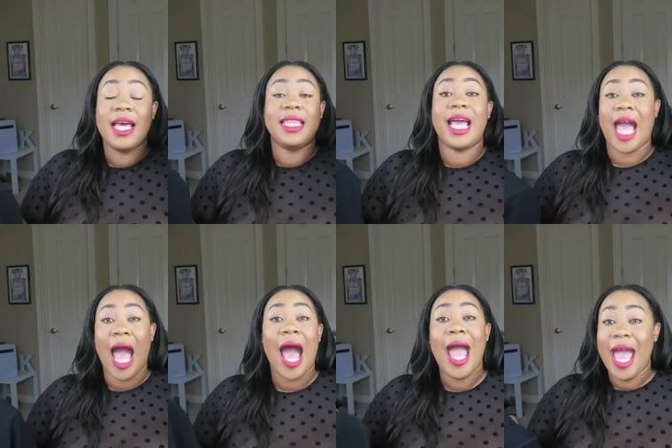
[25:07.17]
Like,
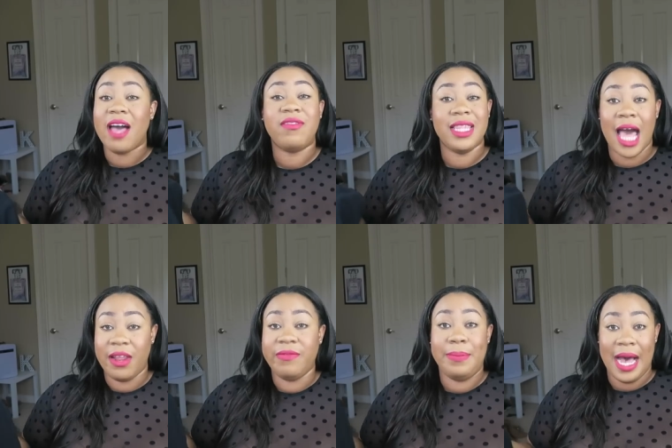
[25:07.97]
I have a lot
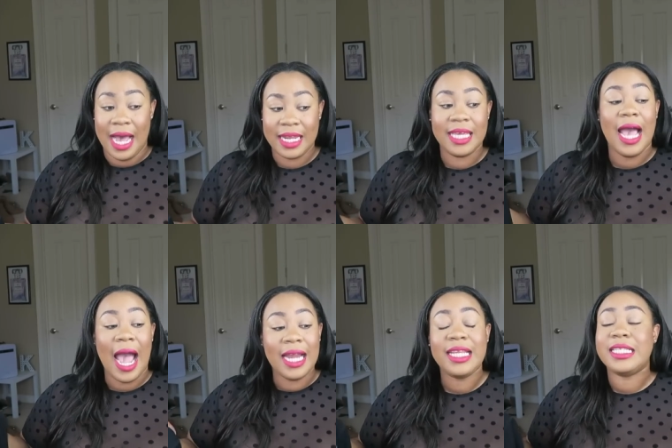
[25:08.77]
of body.
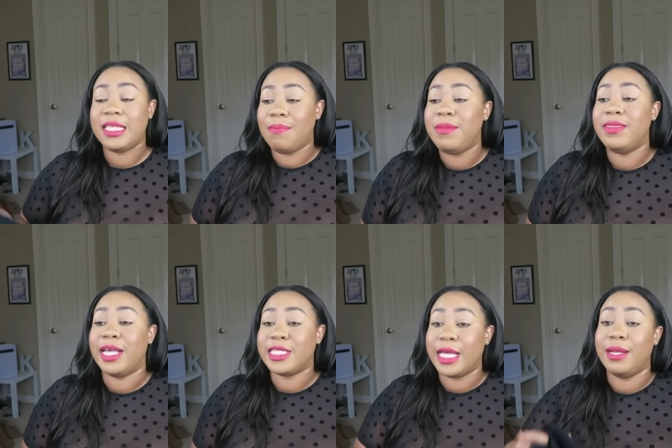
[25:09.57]
I need something
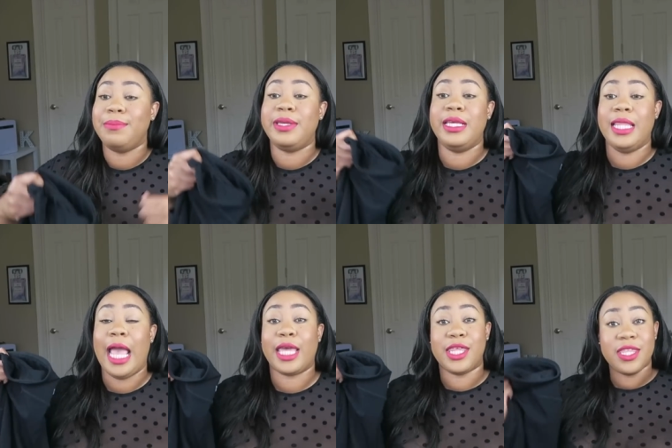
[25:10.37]
that's gonna be
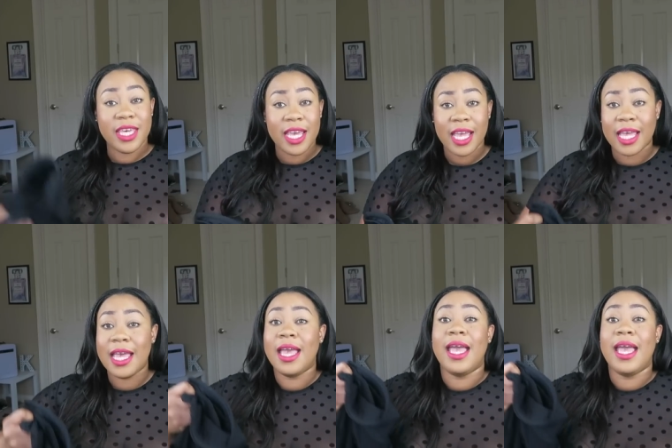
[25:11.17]
like thick